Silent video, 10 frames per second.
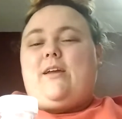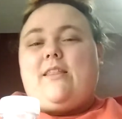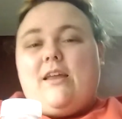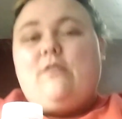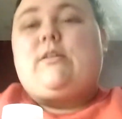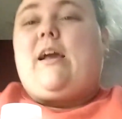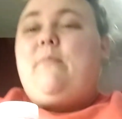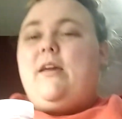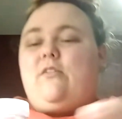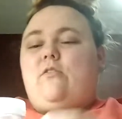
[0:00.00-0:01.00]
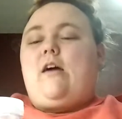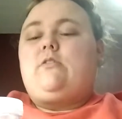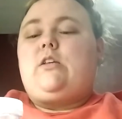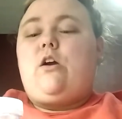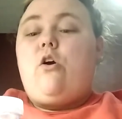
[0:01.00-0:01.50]
And then he was like, "I'm Michael." I
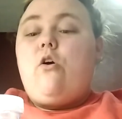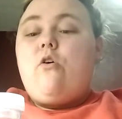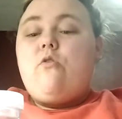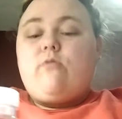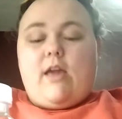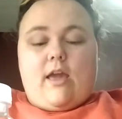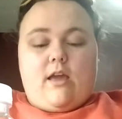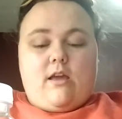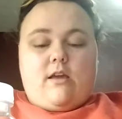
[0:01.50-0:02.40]
was like, "Oh, okay."